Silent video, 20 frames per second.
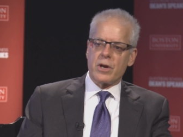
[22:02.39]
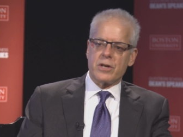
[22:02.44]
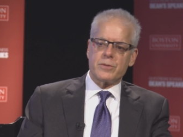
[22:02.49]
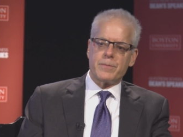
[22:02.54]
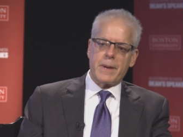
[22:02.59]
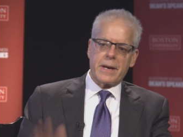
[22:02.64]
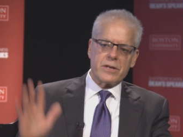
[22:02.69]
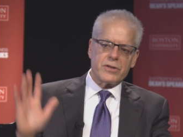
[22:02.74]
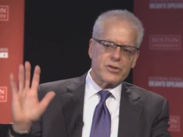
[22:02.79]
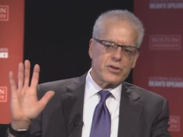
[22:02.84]
has
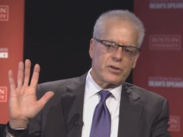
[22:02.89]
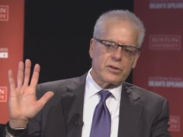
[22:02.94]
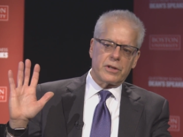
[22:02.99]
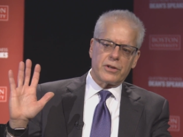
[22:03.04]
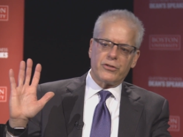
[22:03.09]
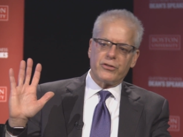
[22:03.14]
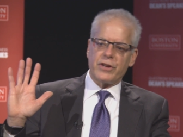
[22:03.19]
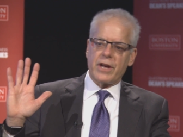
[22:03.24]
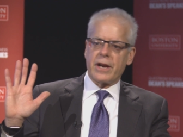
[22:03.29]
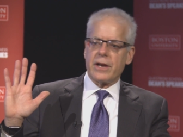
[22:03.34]
basically
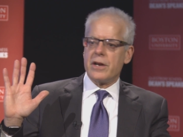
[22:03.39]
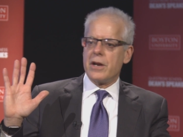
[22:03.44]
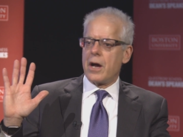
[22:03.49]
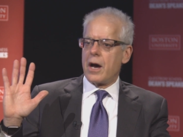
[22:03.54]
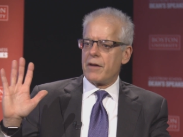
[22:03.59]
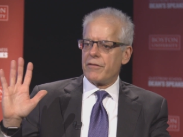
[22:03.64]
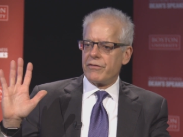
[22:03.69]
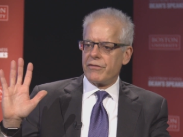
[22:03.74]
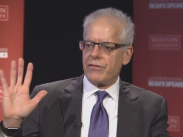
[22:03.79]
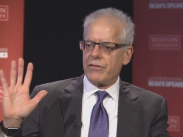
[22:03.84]
said
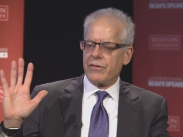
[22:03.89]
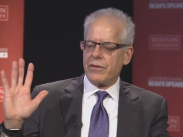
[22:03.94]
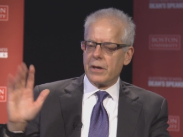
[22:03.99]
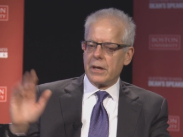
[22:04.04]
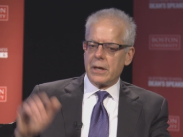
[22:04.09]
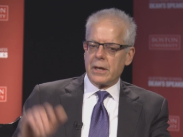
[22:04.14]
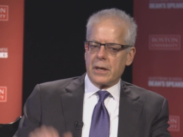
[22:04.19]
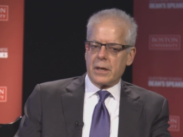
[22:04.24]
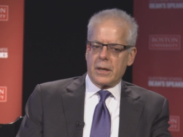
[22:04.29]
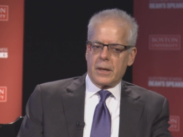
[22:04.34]
enough.
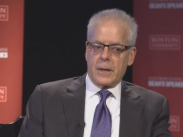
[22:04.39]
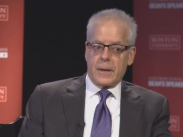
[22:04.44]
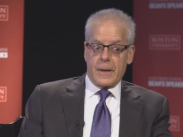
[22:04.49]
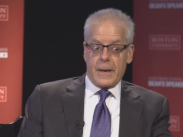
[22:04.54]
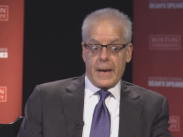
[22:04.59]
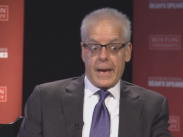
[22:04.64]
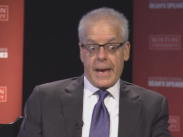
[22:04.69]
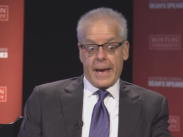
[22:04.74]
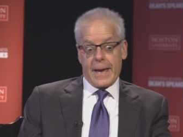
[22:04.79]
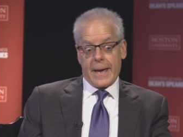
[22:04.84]
Yeah.
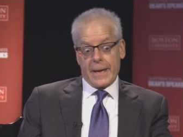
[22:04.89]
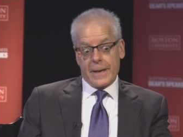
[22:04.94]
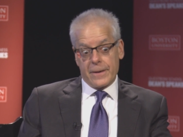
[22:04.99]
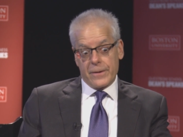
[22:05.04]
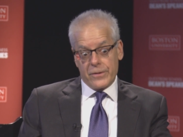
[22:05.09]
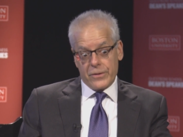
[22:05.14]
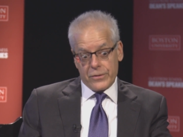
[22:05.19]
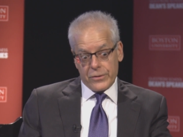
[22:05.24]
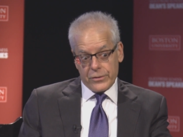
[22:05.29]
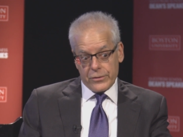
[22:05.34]

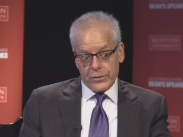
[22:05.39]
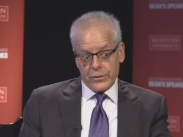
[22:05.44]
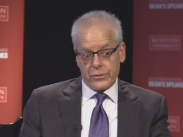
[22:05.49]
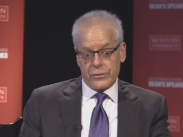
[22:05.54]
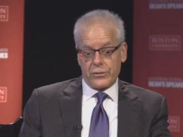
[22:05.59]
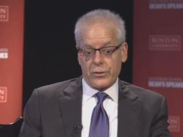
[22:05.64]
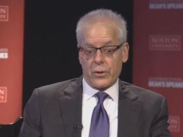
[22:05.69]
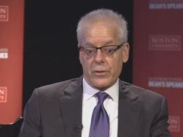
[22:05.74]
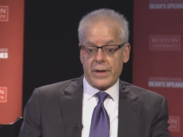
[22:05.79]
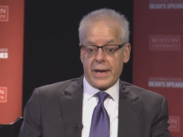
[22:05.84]
And
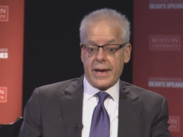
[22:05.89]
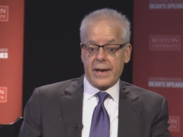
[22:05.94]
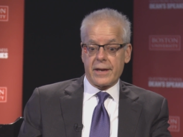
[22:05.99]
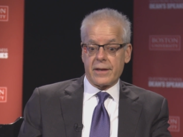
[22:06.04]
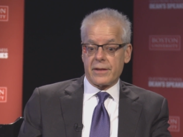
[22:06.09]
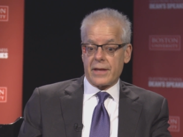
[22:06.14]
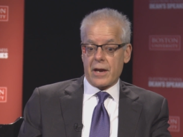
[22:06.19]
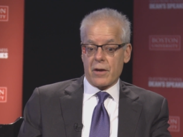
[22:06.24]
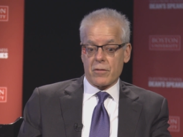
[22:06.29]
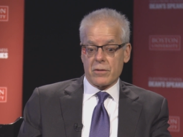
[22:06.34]
so they,
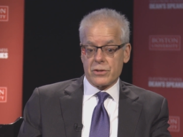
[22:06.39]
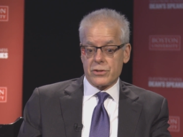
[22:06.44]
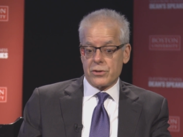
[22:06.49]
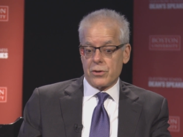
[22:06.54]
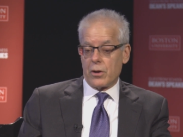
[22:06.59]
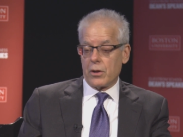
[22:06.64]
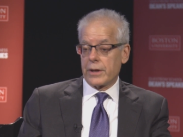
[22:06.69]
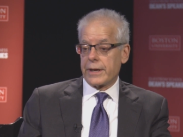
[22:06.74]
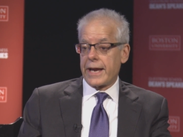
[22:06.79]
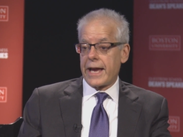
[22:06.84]
they are
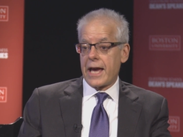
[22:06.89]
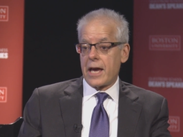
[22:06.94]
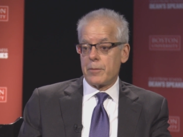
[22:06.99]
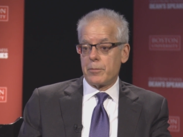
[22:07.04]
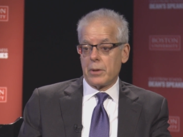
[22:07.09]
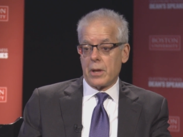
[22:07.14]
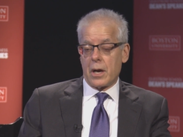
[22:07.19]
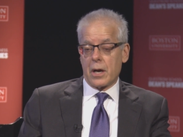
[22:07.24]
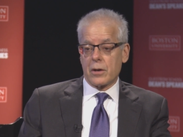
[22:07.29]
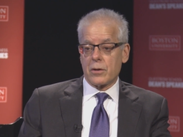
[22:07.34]
installing ad
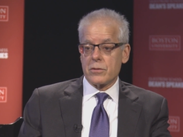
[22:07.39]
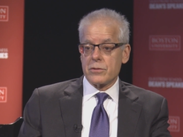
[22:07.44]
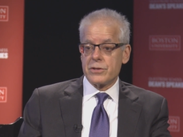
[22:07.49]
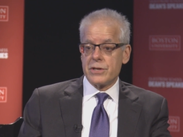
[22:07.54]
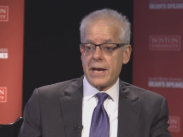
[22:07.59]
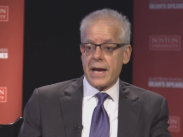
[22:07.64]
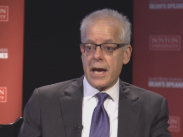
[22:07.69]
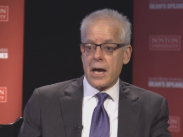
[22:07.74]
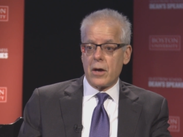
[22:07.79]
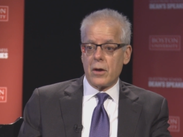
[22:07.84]
blockers
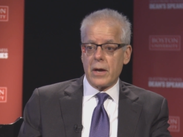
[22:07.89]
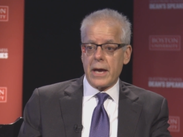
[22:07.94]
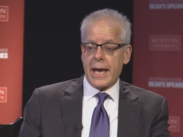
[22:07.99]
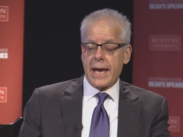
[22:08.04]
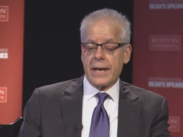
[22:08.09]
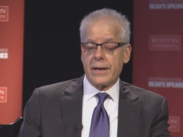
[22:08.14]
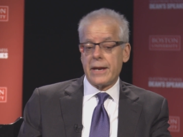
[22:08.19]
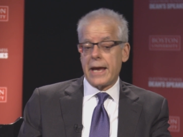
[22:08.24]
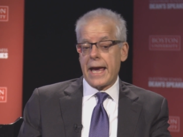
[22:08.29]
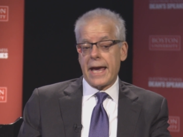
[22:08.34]
now.
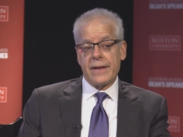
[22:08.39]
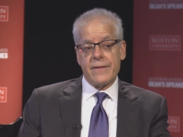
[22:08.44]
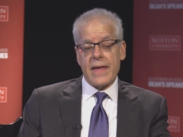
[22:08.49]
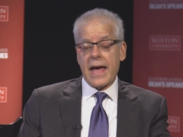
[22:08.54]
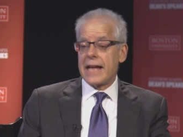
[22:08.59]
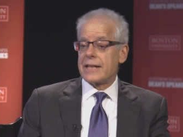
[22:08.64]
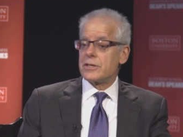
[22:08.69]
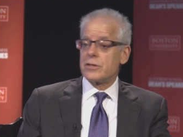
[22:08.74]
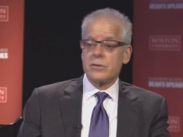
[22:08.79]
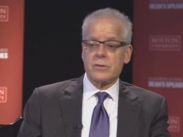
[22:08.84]
And, and
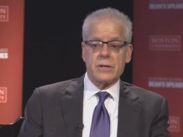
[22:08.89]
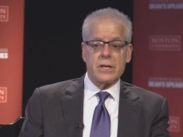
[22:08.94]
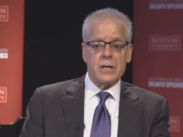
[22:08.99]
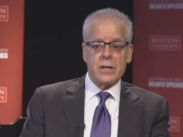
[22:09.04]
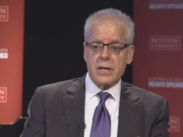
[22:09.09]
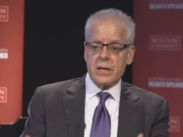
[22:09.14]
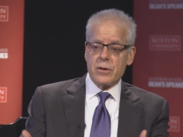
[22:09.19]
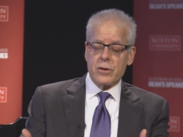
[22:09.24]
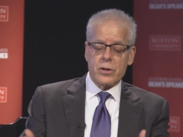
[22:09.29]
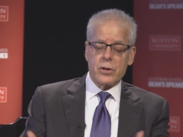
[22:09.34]
that's,
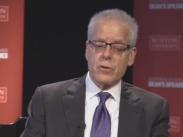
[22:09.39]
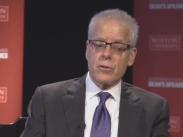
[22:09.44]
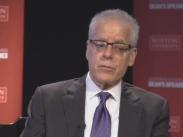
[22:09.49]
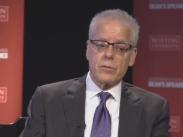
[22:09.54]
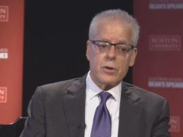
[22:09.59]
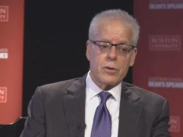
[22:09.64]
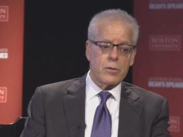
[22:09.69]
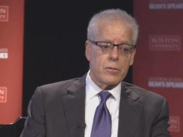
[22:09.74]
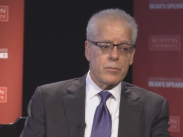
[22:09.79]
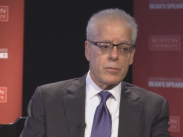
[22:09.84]
you're,
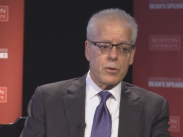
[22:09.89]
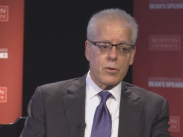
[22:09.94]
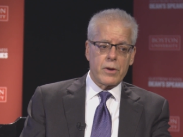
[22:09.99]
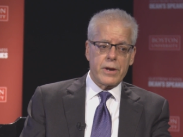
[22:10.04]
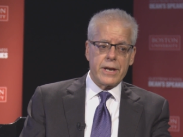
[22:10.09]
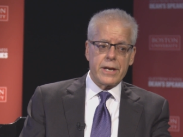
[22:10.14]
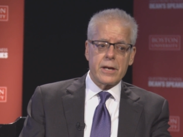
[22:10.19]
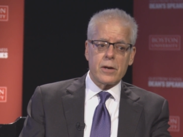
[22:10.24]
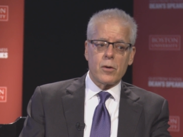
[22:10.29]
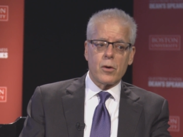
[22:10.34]
you're, you're
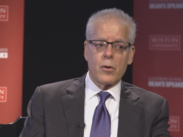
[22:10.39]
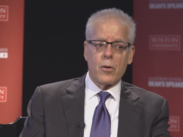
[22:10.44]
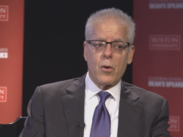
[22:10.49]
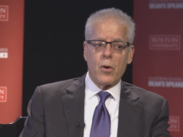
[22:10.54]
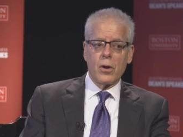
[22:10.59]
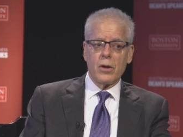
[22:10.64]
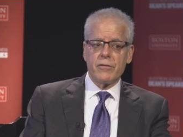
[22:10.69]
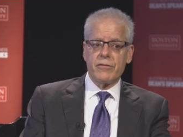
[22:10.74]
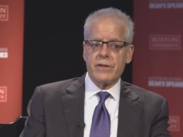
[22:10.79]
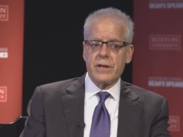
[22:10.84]
hitting on
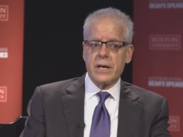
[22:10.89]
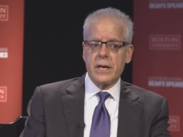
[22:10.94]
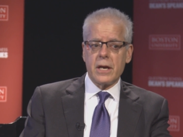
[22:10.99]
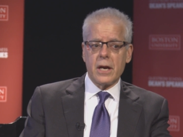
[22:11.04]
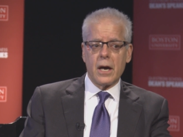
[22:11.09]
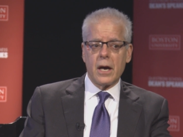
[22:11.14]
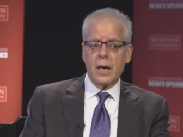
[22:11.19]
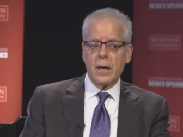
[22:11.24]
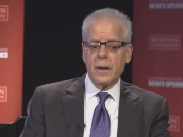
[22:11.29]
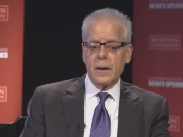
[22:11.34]
all of the,
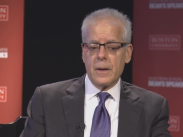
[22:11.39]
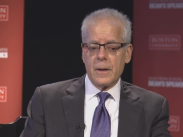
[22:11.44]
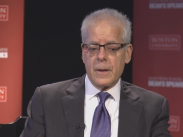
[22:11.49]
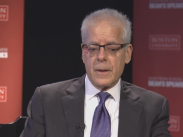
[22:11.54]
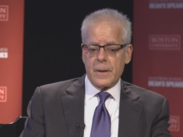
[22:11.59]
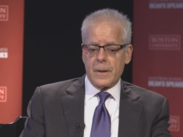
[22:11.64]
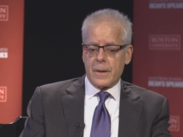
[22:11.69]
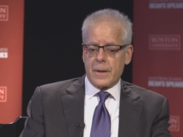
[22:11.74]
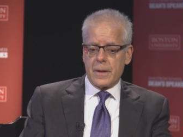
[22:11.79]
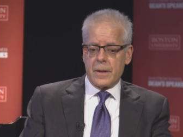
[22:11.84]
uh,
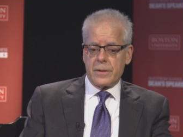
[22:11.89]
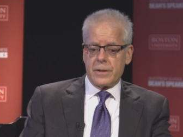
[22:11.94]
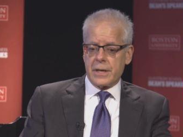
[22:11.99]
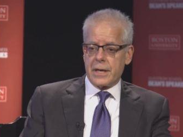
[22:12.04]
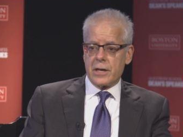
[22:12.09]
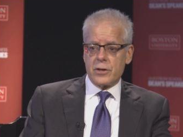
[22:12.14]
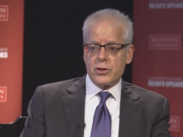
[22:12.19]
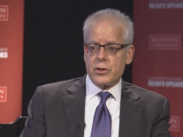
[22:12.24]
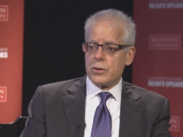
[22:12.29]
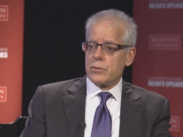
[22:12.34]

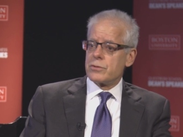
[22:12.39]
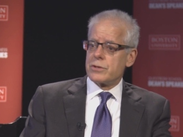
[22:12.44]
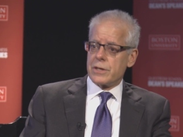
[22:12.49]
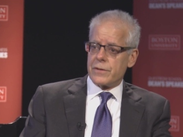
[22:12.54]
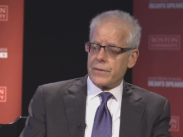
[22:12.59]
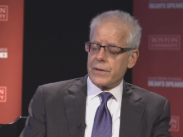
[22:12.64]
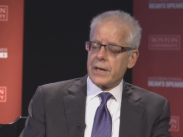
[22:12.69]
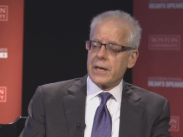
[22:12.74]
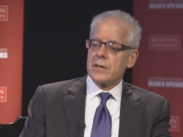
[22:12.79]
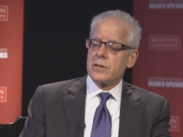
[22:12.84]
the issues
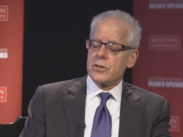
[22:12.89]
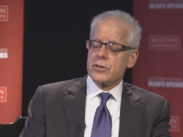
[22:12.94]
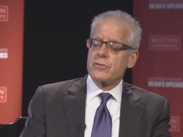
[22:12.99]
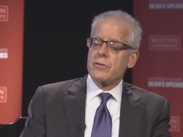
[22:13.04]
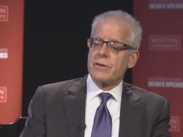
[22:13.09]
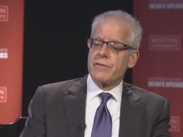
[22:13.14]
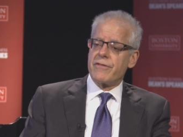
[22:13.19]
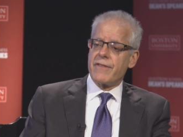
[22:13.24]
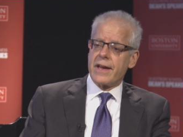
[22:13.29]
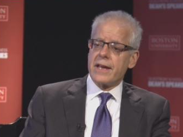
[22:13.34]
that the
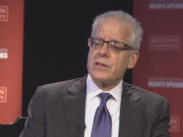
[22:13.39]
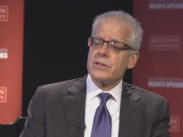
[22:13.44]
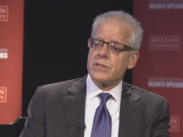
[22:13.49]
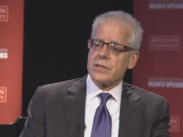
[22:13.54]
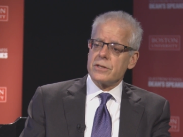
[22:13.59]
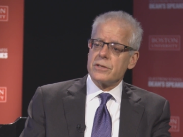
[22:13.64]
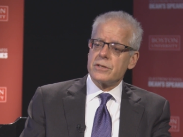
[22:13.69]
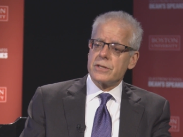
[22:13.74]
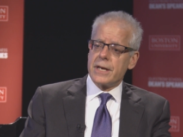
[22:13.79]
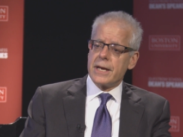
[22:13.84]
industry
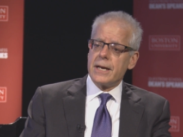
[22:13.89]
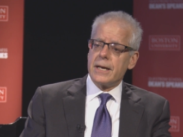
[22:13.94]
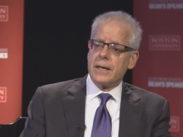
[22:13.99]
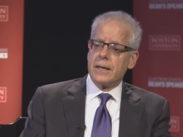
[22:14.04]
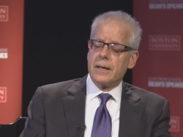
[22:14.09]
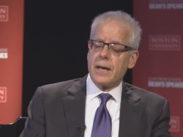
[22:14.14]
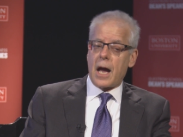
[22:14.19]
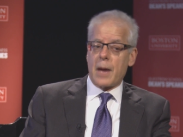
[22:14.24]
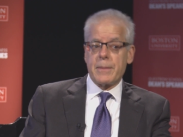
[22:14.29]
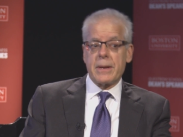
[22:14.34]
faces. Yeah.
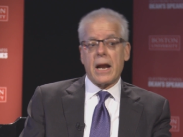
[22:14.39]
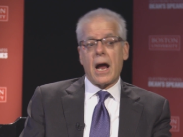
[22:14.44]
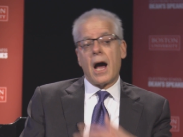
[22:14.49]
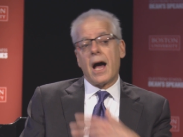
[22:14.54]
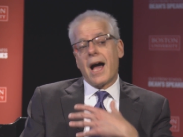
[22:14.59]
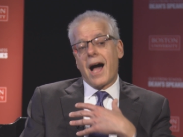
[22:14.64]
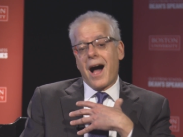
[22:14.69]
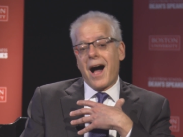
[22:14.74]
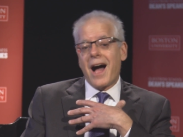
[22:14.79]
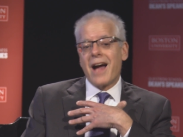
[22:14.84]
I mean,
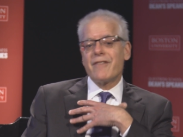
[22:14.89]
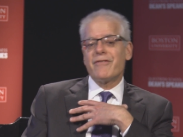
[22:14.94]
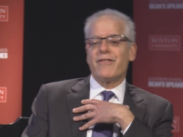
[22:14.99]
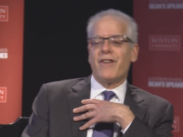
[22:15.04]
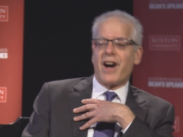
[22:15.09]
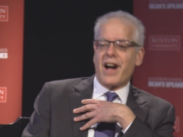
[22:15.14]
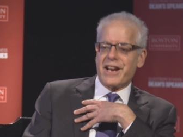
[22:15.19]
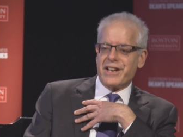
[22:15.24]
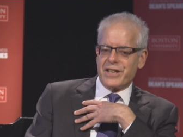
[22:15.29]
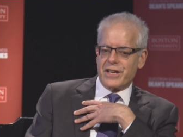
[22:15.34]
I, I
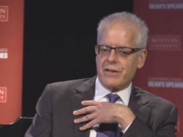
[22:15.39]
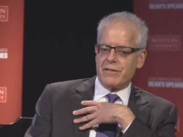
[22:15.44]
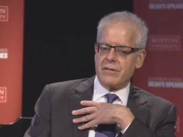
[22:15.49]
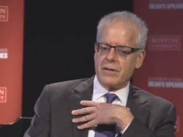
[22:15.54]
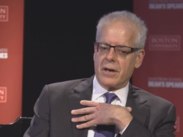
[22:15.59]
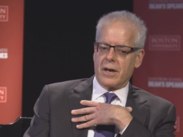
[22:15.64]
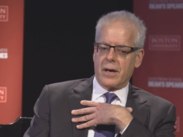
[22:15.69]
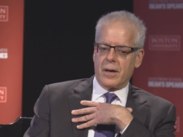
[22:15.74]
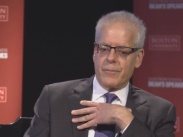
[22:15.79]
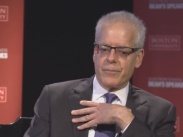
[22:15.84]
find it
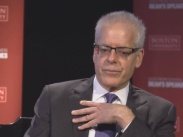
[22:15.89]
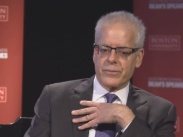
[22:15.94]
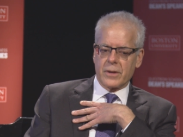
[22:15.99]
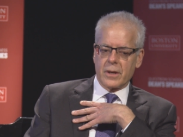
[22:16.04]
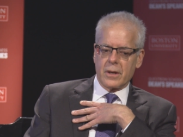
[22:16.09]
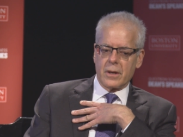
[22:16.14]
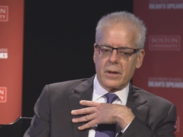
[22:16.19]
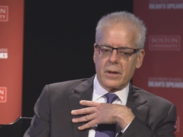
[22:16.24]
um,